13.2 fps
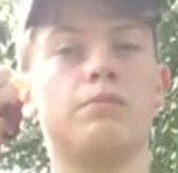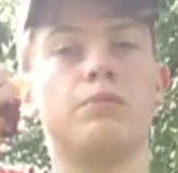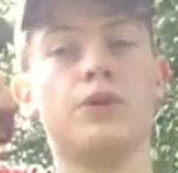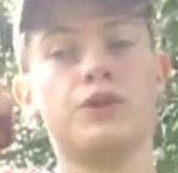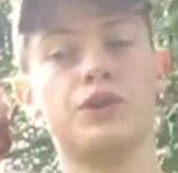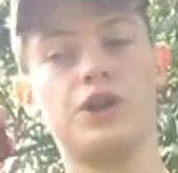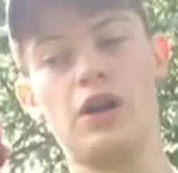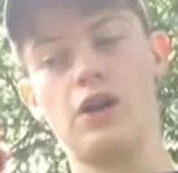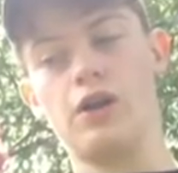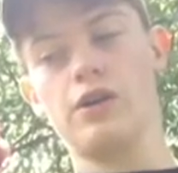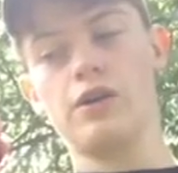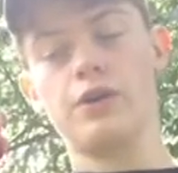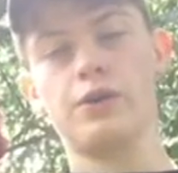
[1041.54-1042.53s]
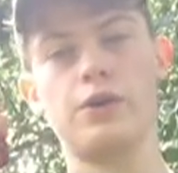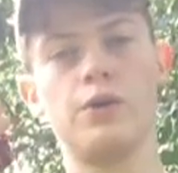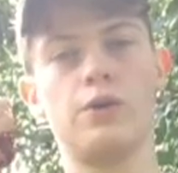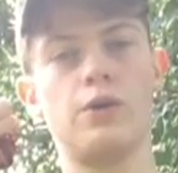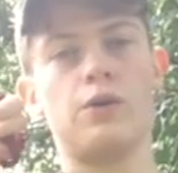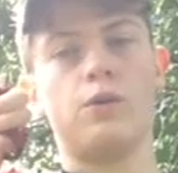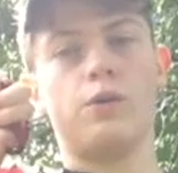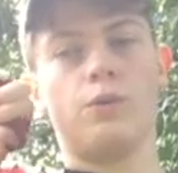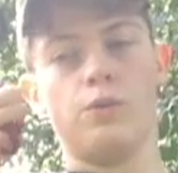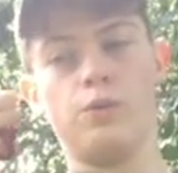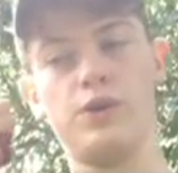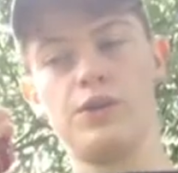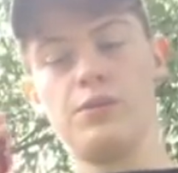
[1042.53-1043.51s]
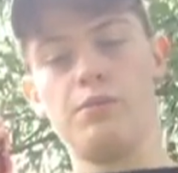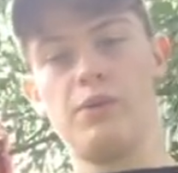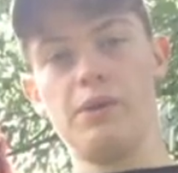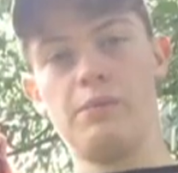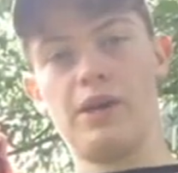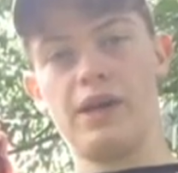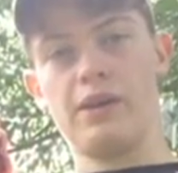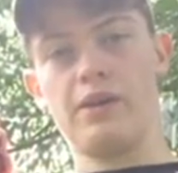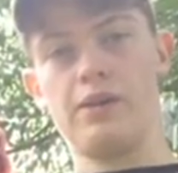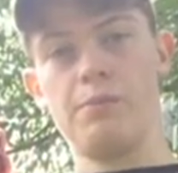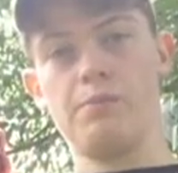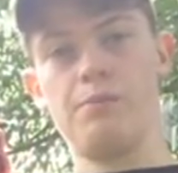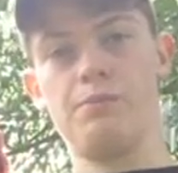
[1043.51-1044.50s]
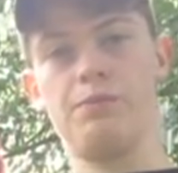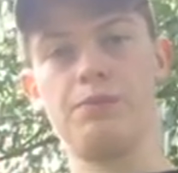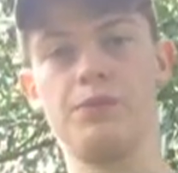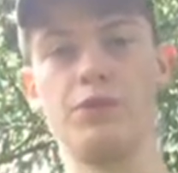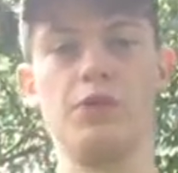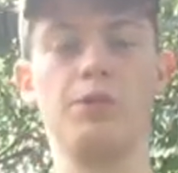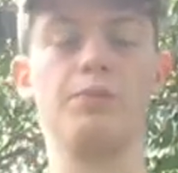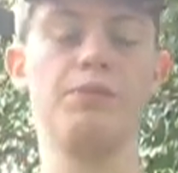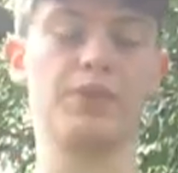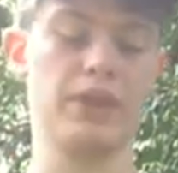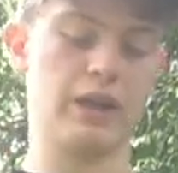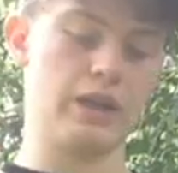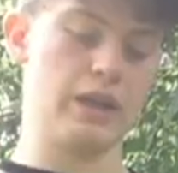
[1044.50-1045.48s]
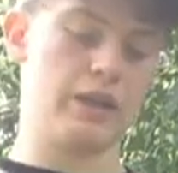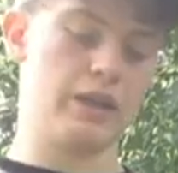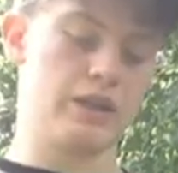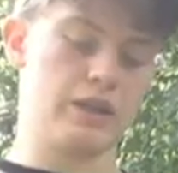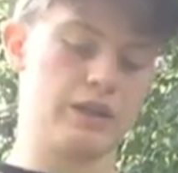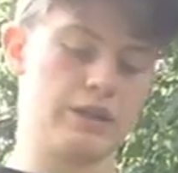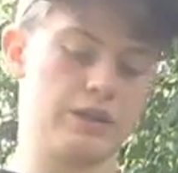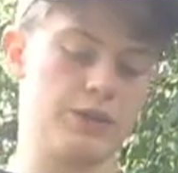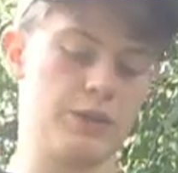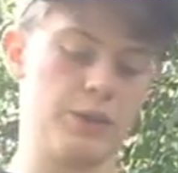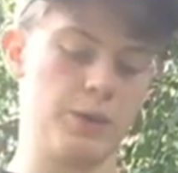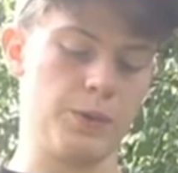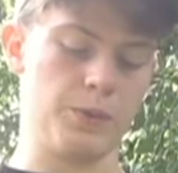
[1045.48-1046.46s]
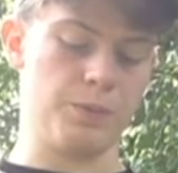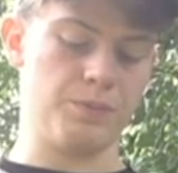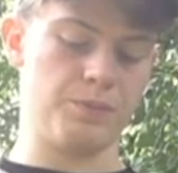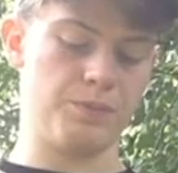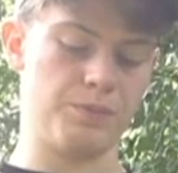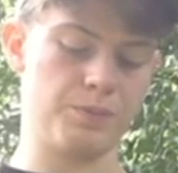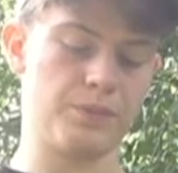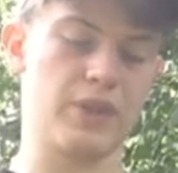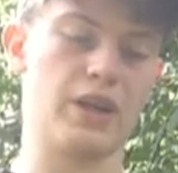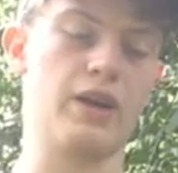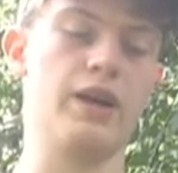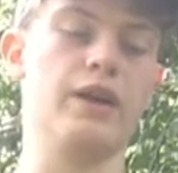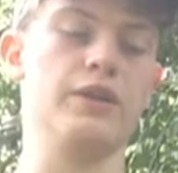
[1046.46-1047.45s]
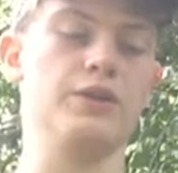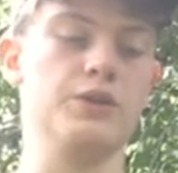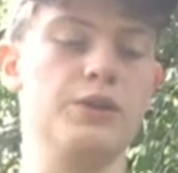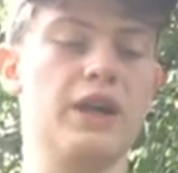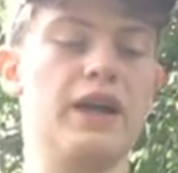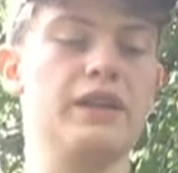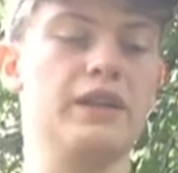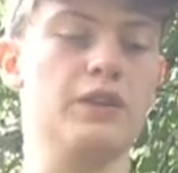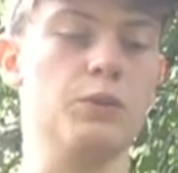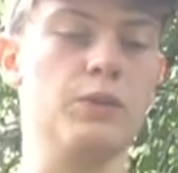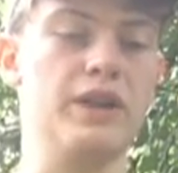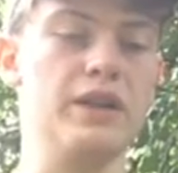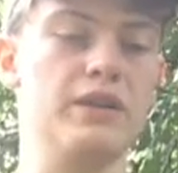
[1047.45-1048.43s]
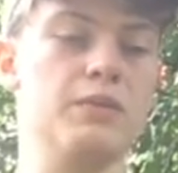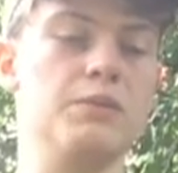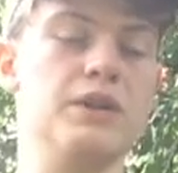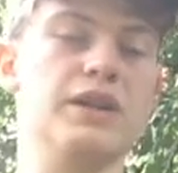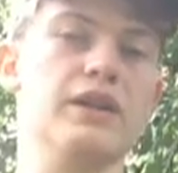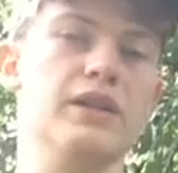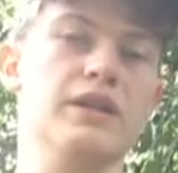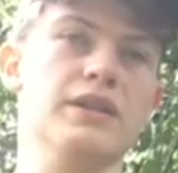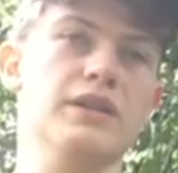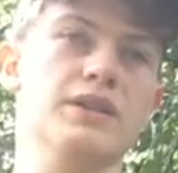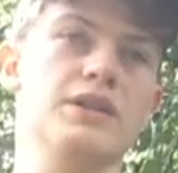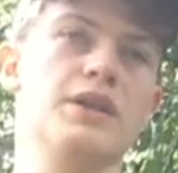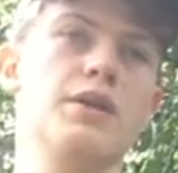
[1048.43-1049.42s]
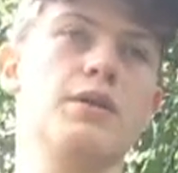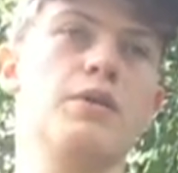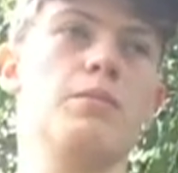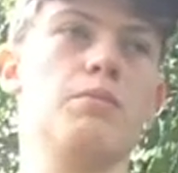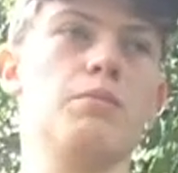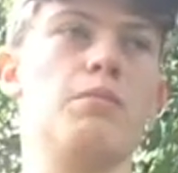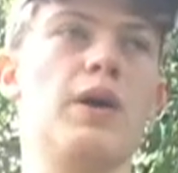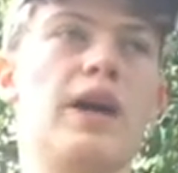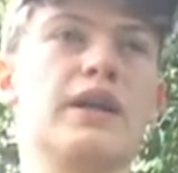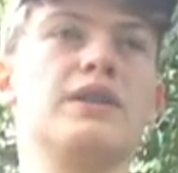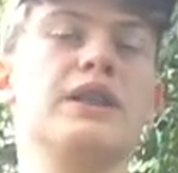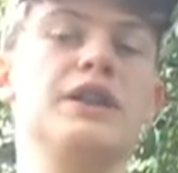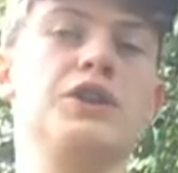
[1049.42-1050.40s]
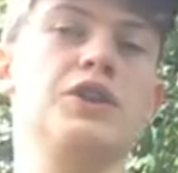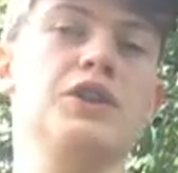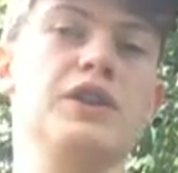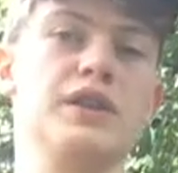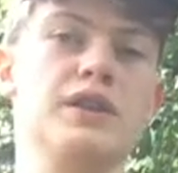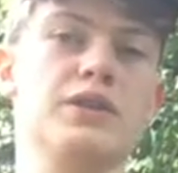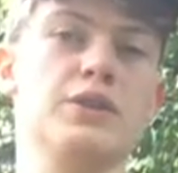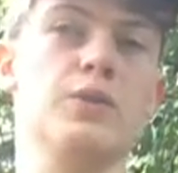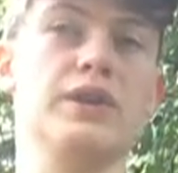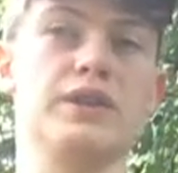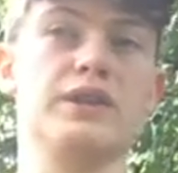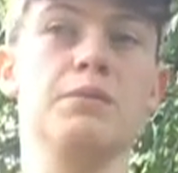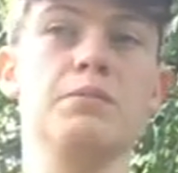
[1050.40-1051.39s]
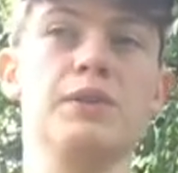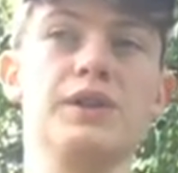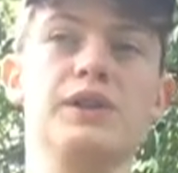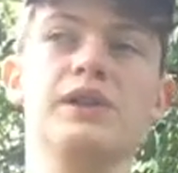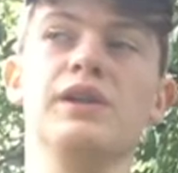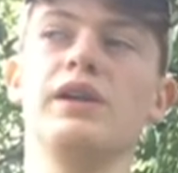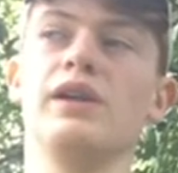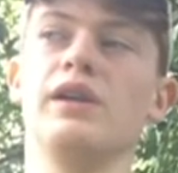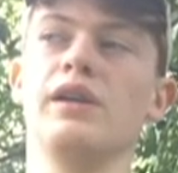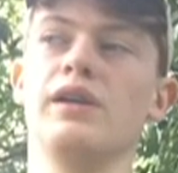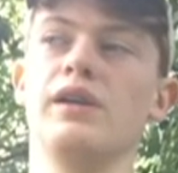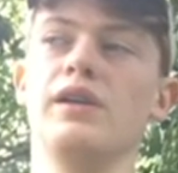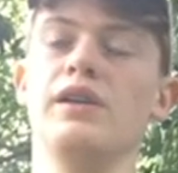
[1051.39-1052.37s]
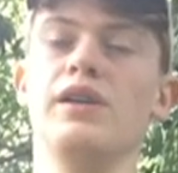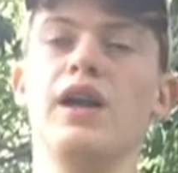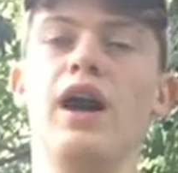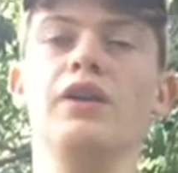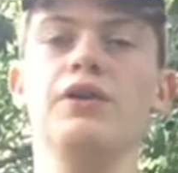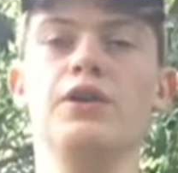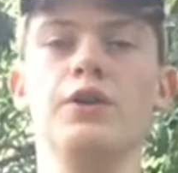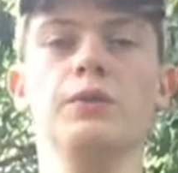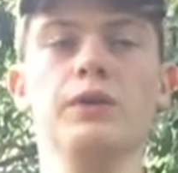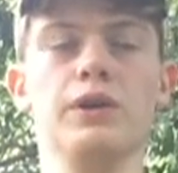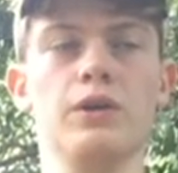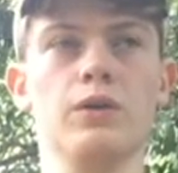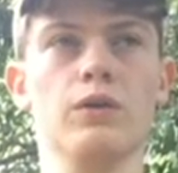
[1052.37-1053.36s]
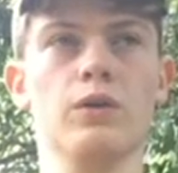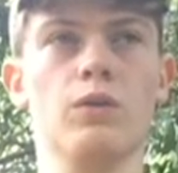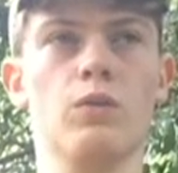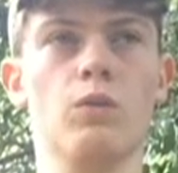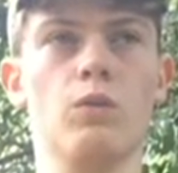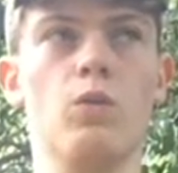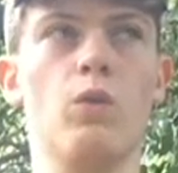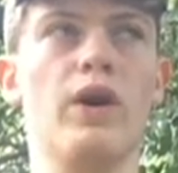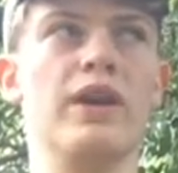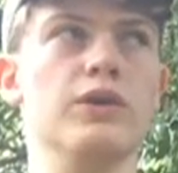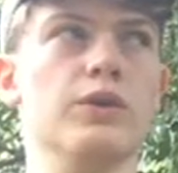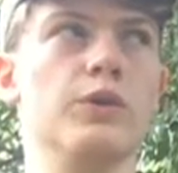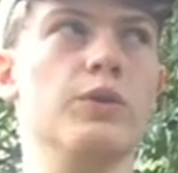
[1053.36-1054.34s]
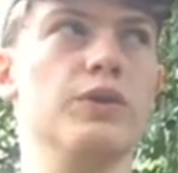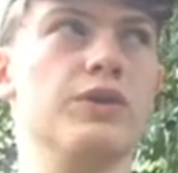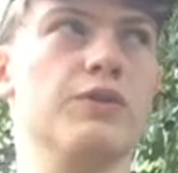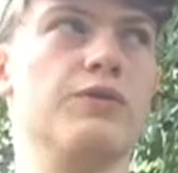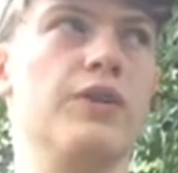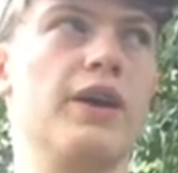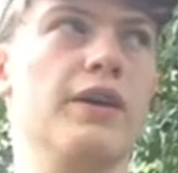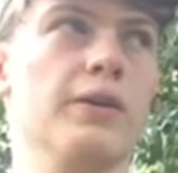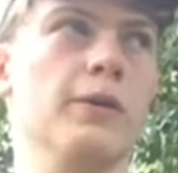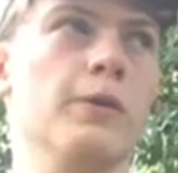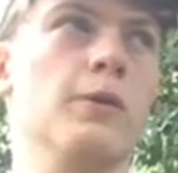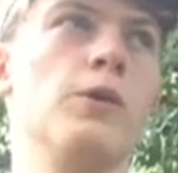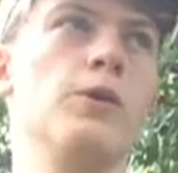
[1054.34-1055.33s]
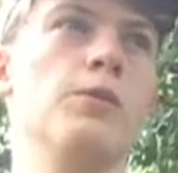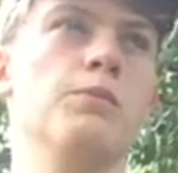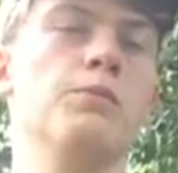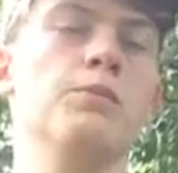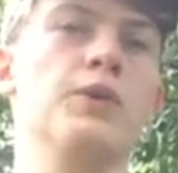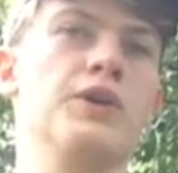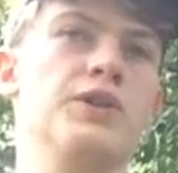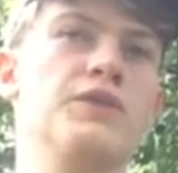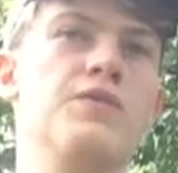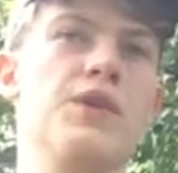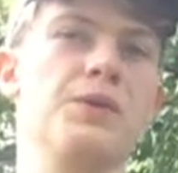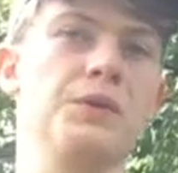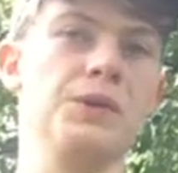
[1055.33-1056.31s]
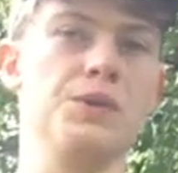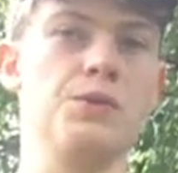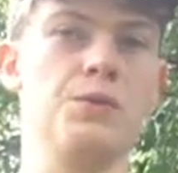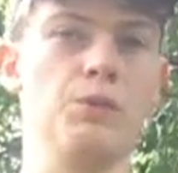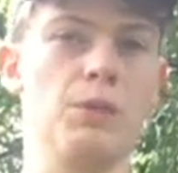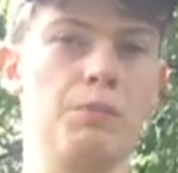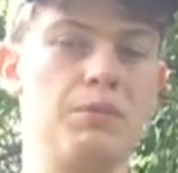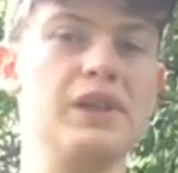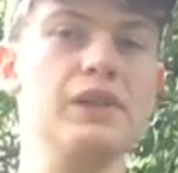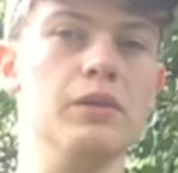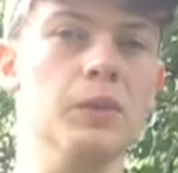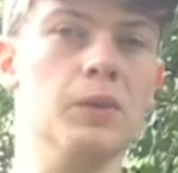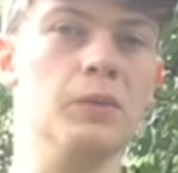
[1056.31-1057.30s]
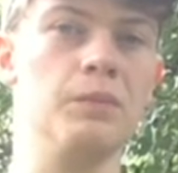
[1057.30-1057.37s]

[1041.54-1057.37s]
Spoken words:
pushing hard with my back arm, right? So I do that in the wind because back tension is quite simply not knowing when you're going to fire, but it's very repeatable.